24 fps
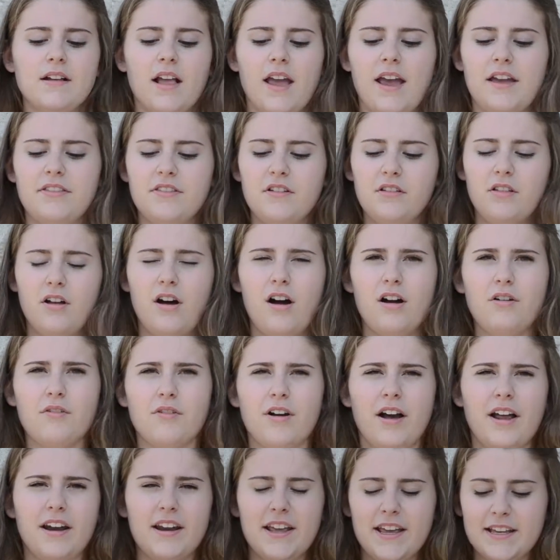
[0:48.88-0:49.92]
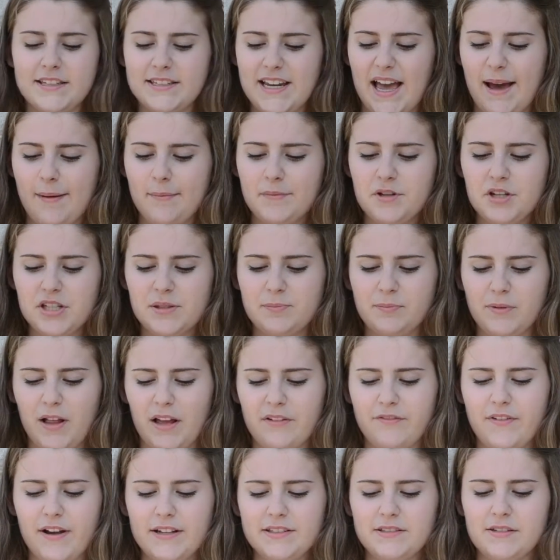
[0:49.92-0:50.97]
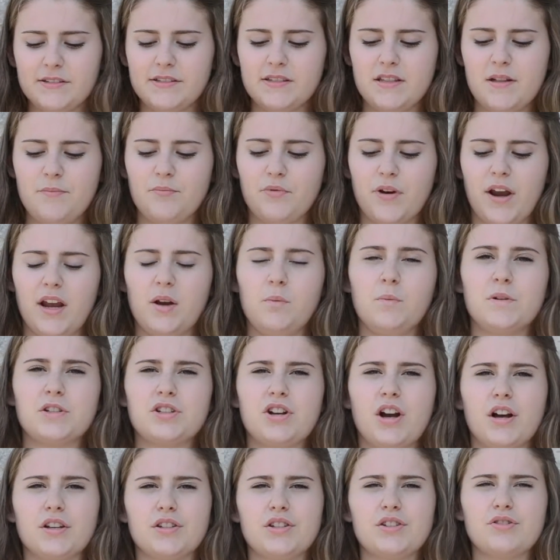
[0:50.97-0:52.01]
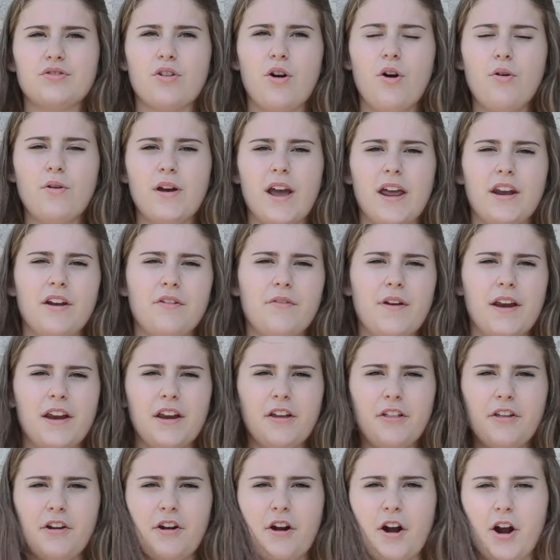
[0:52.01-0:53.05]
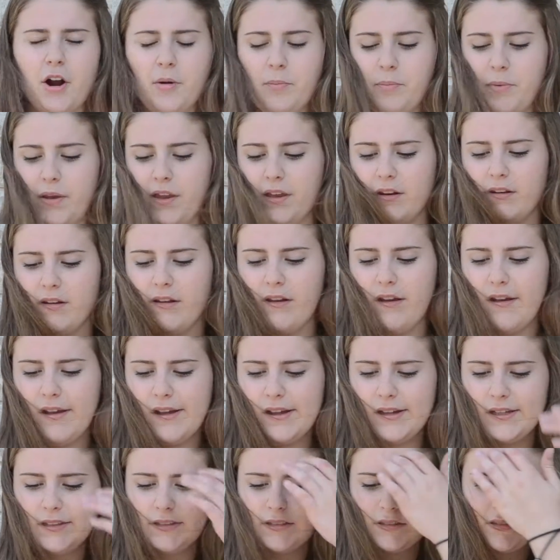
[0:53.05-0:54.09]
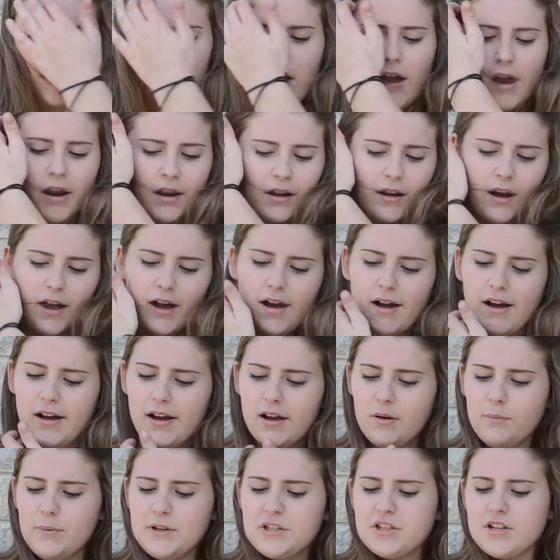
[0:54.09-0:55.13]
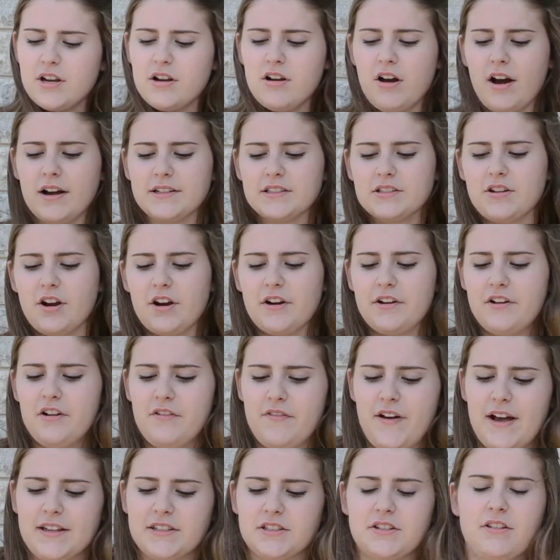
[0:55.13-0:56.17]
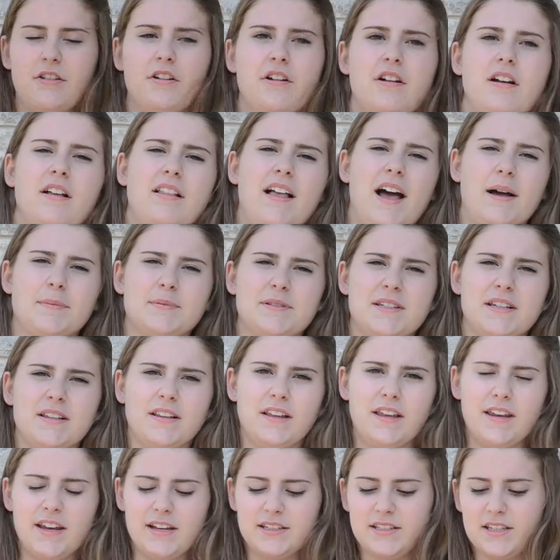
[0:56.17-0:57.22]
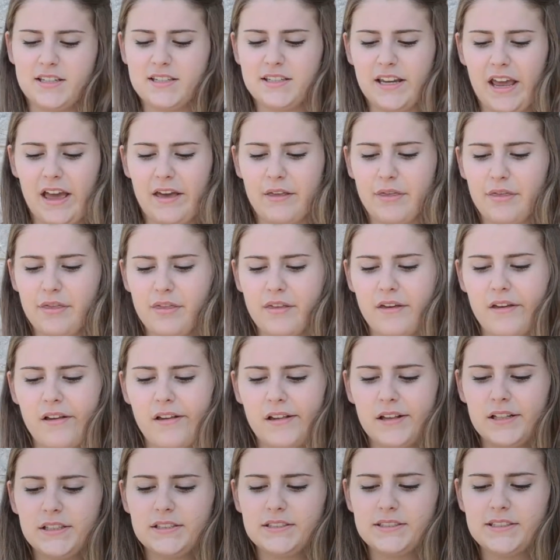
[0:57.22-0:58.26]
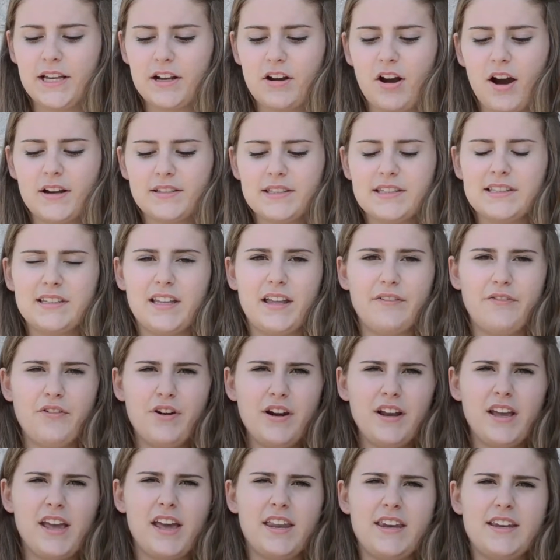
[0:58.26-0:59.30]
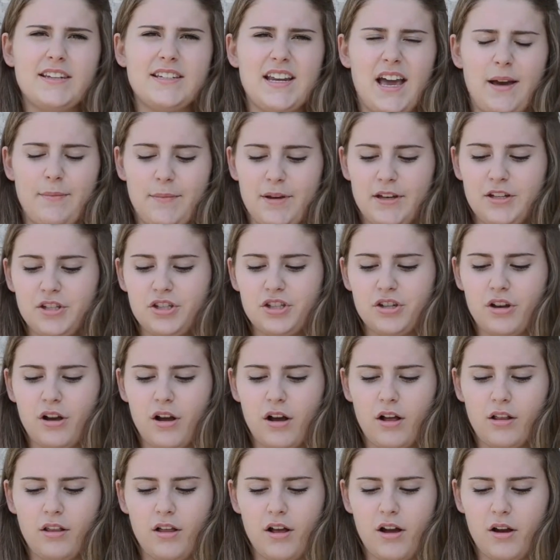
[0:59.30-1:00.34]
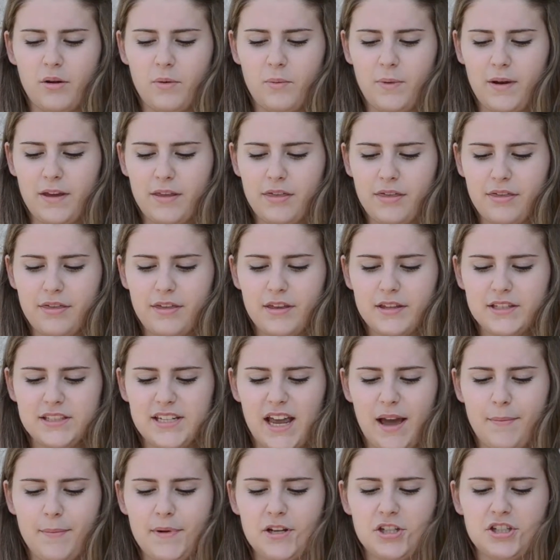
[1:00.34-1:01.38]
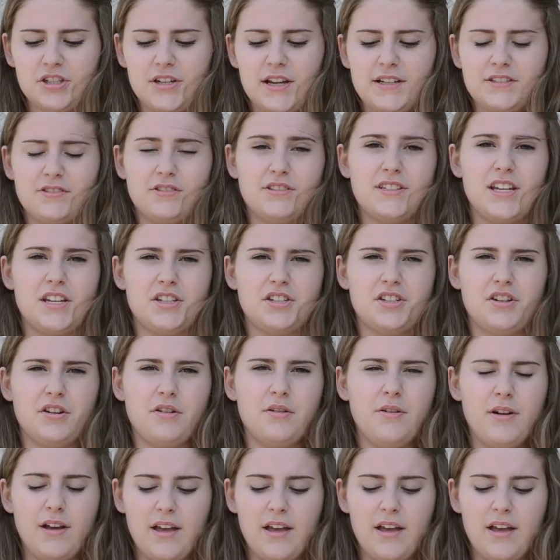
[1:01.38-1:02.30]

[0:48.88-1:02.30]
In the long run, it damages blood vessels in the brain, which cause stroke and irregular heartbeat, which can cause cardiovascular collapsing, leading to death. It causes liver and kidney damage, along with damaged nasal tissue.